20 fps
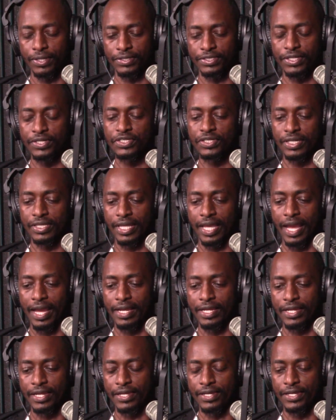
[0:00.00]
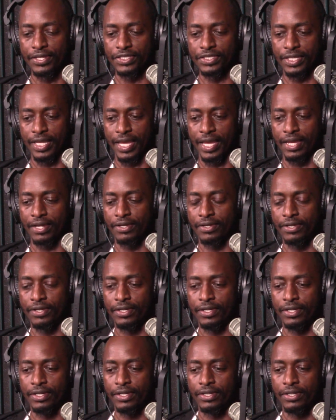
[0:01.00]
essentially, the idea is that
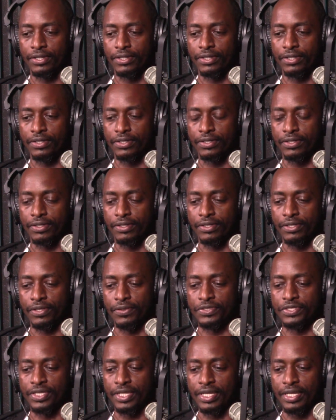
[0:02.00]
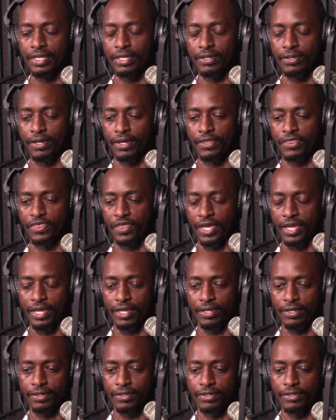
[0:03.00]
you see a
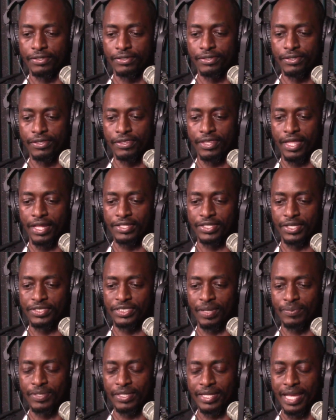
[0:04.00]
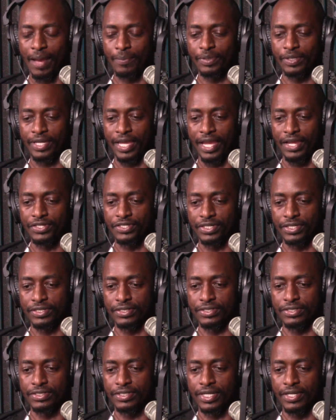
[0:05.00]
thing that's accepting
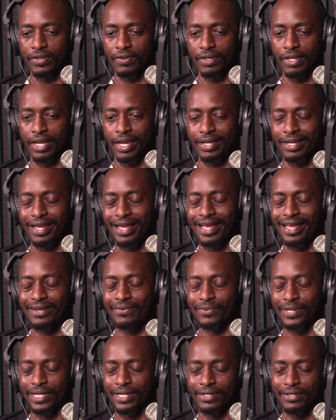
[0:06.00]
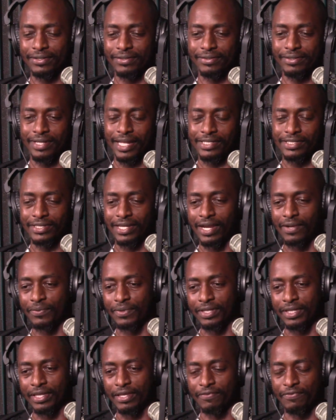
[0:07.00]
applications, and you're like, well, that's not
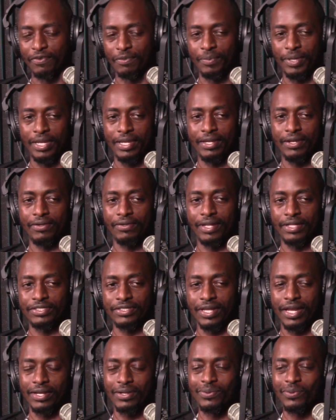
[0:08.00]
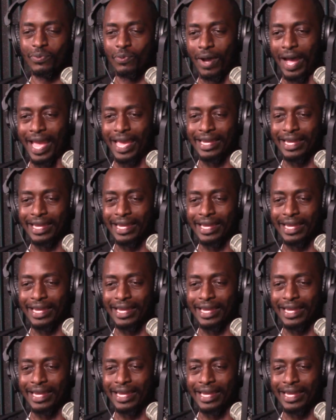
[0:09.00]
really for me, or that's not quite